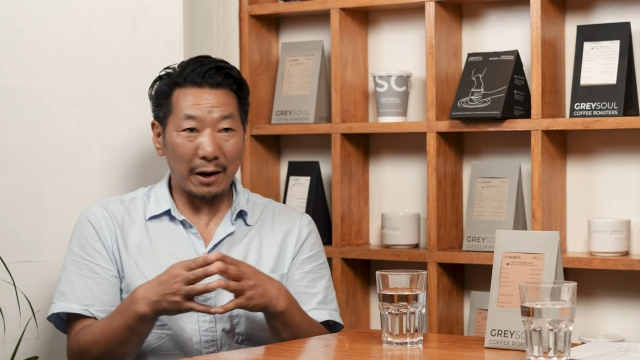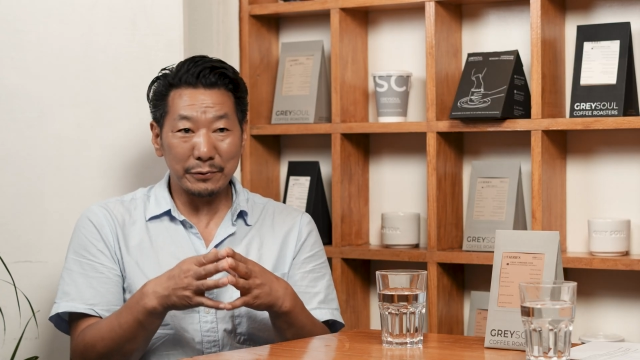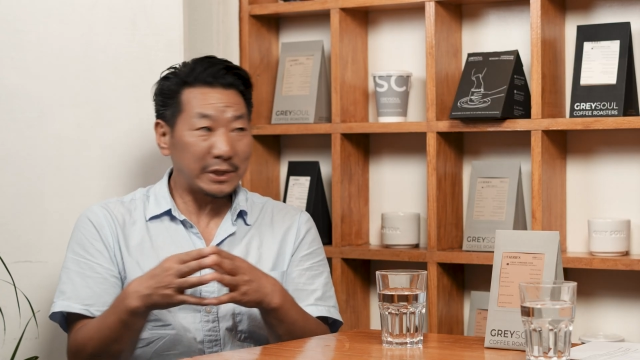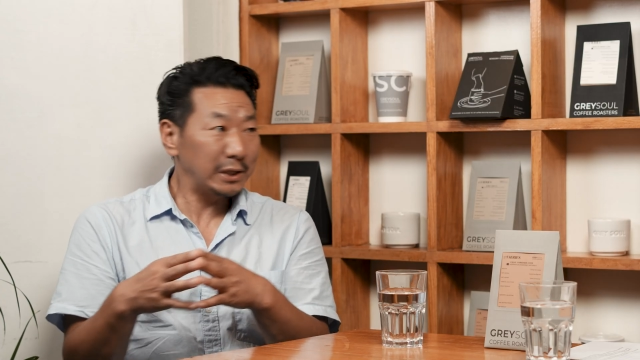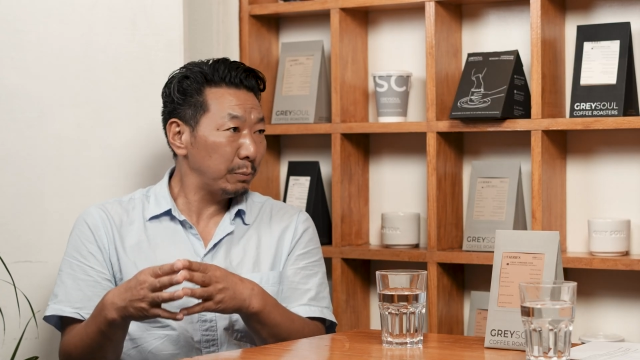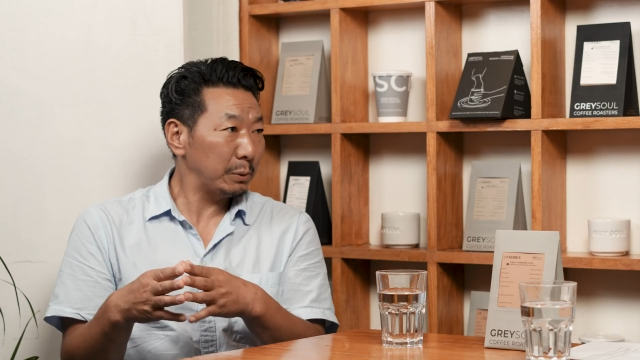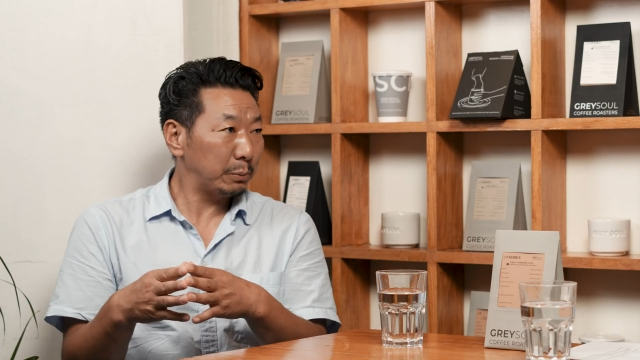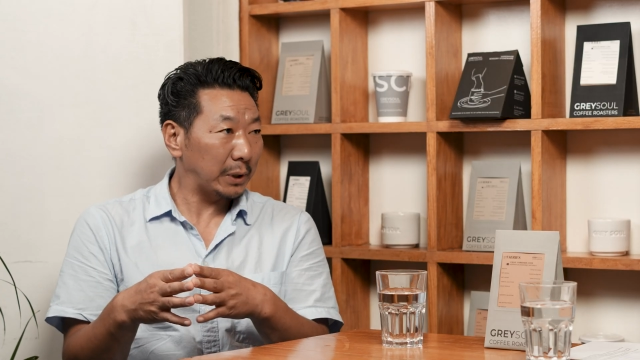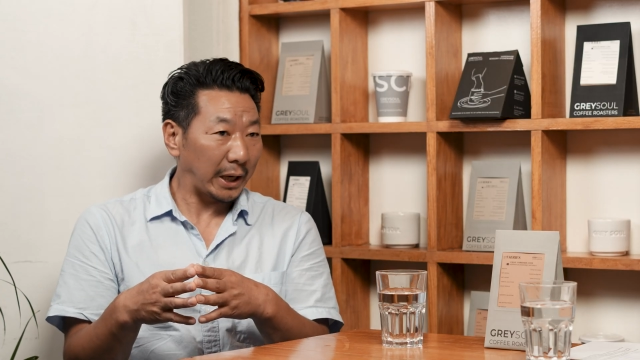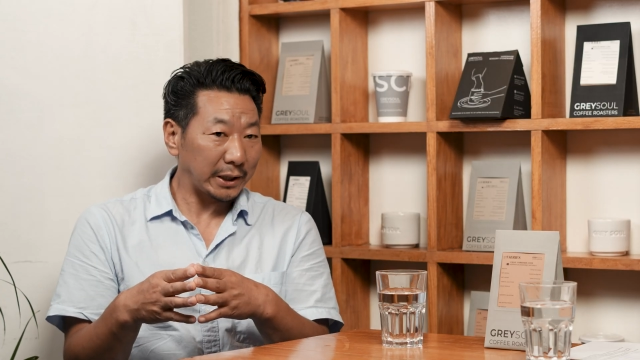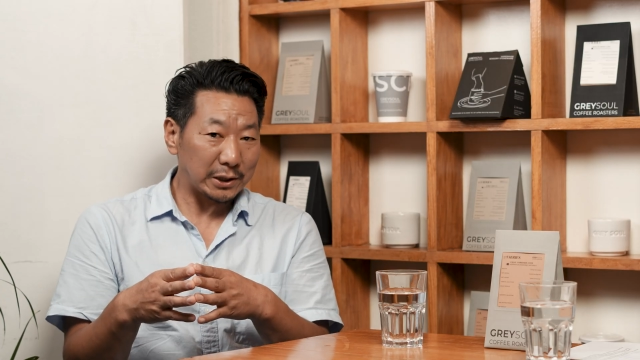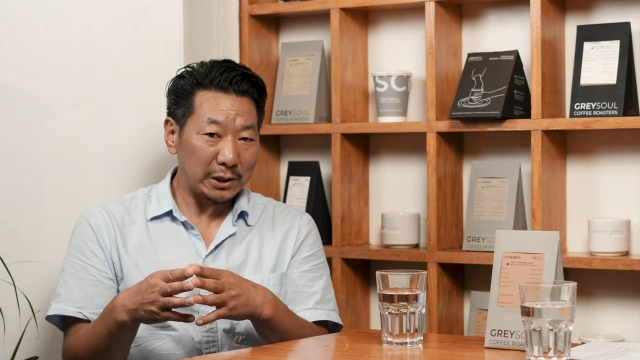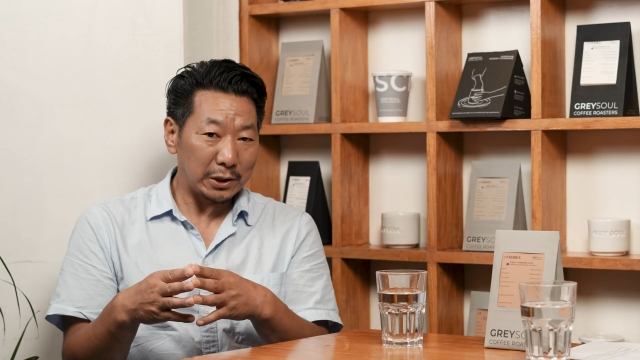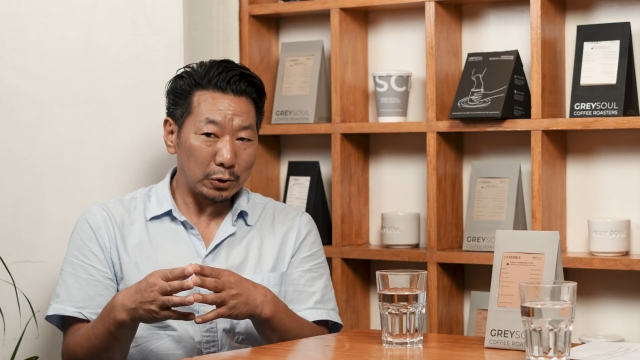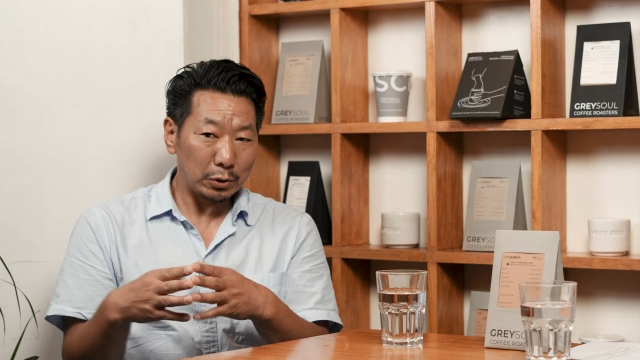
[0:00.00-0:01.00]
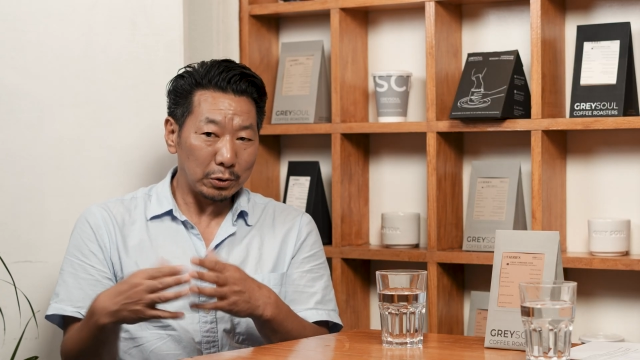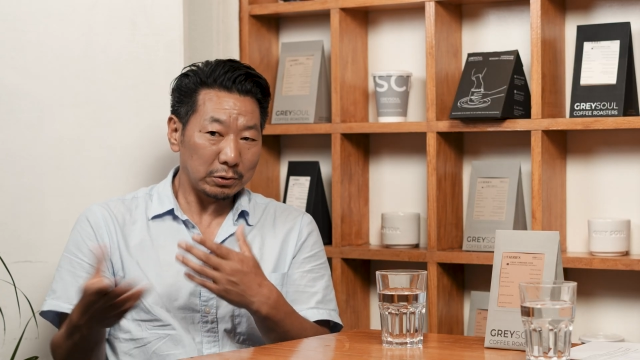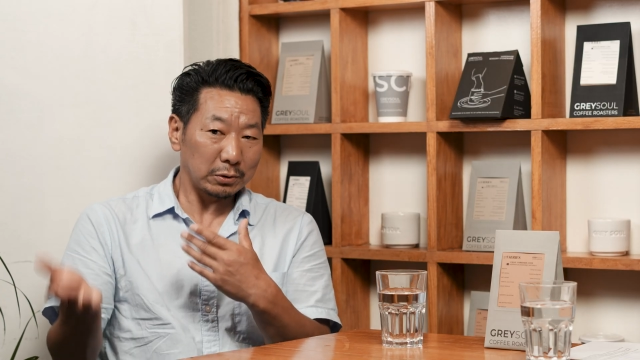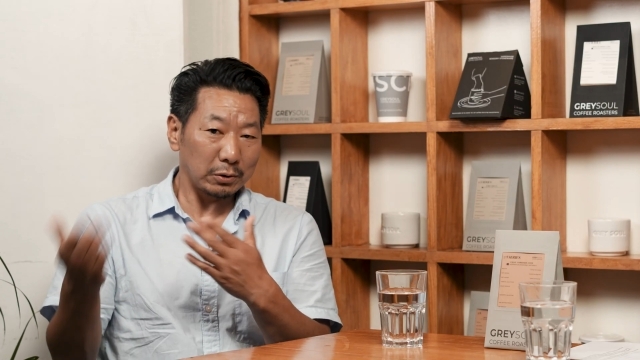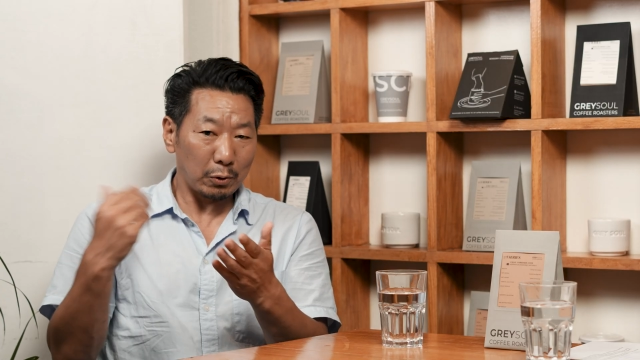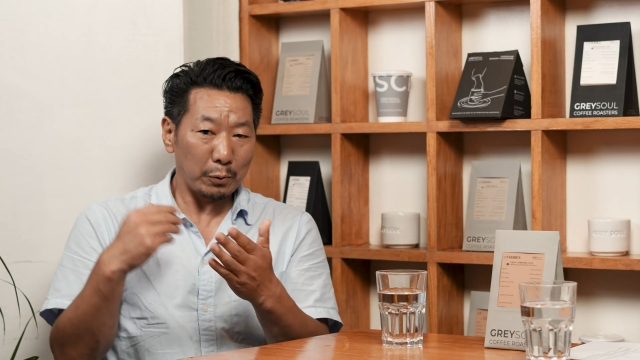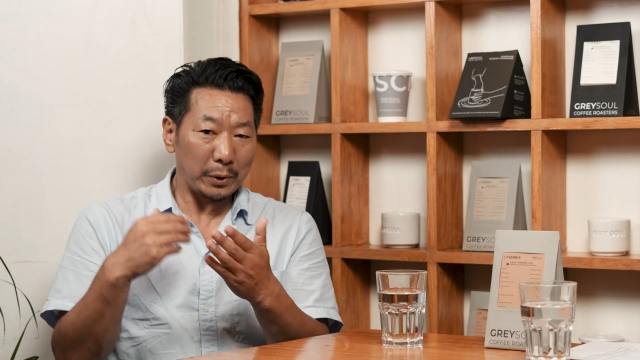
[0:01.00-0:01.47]
I have seen people actually
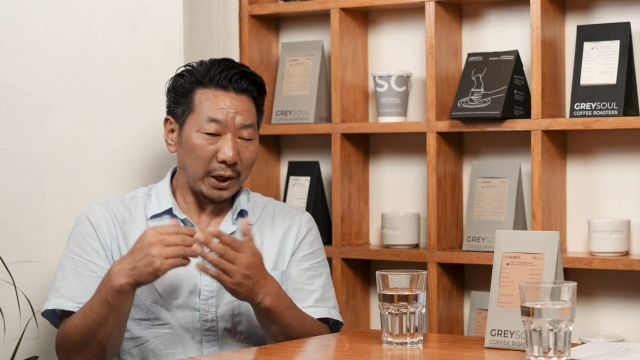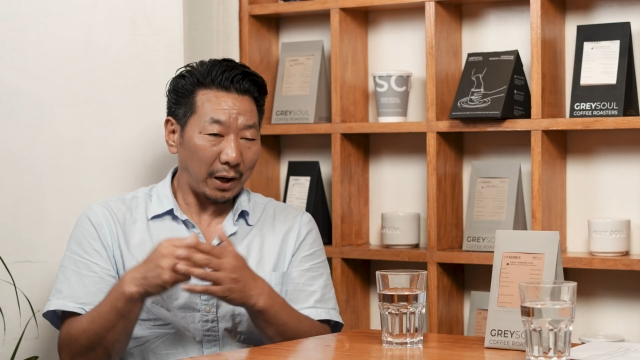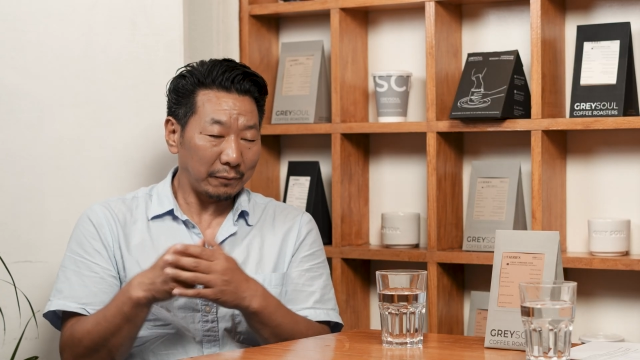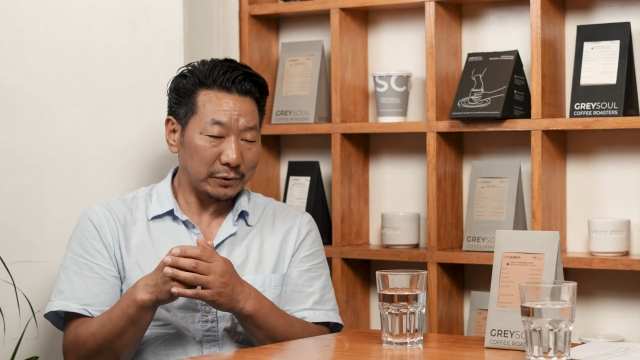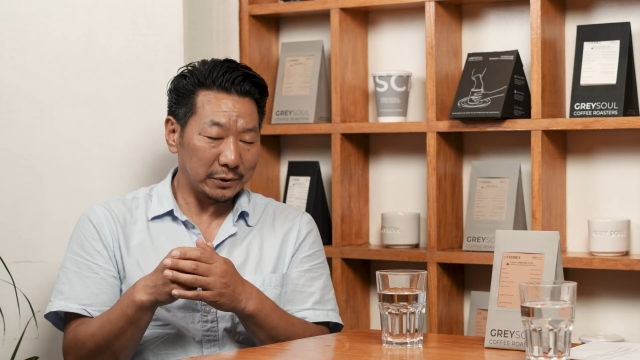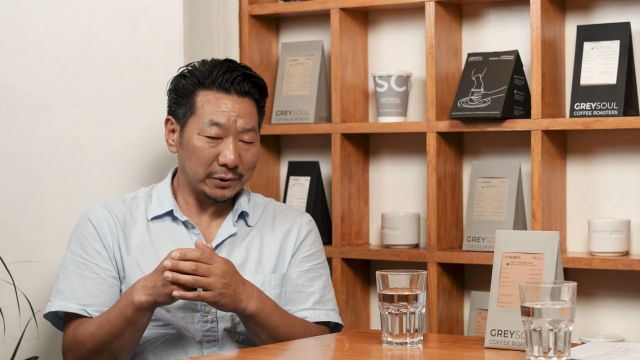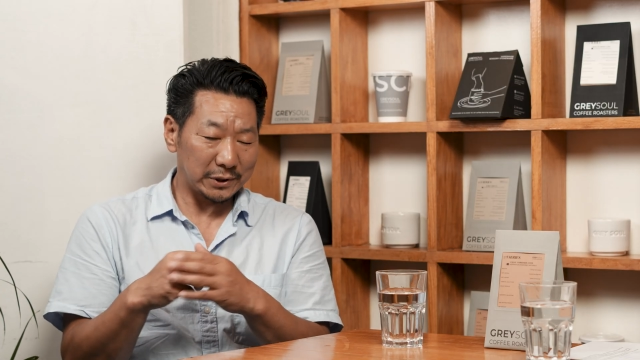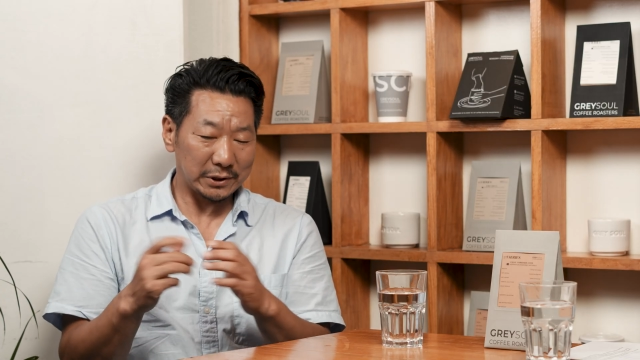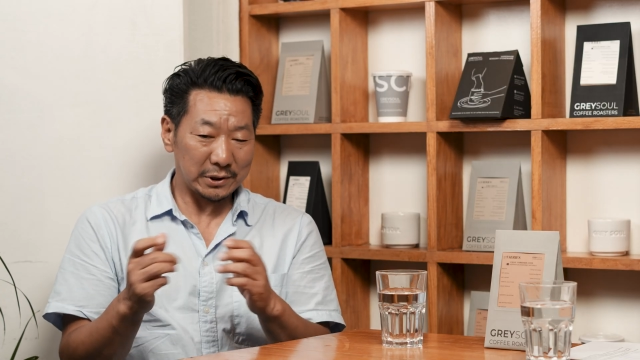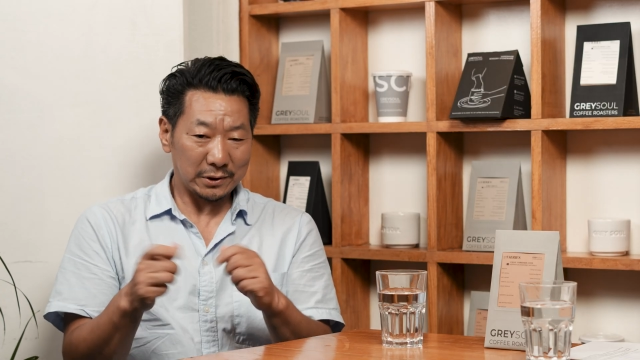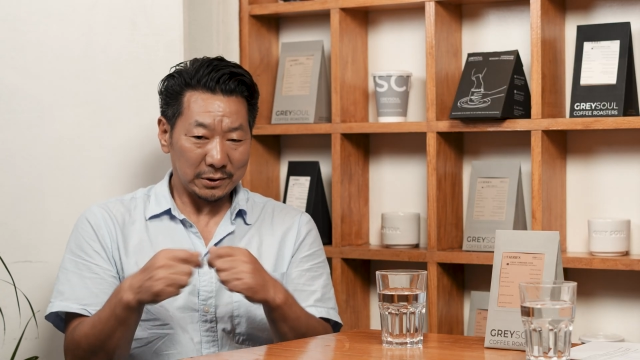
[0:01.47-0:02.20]
growing after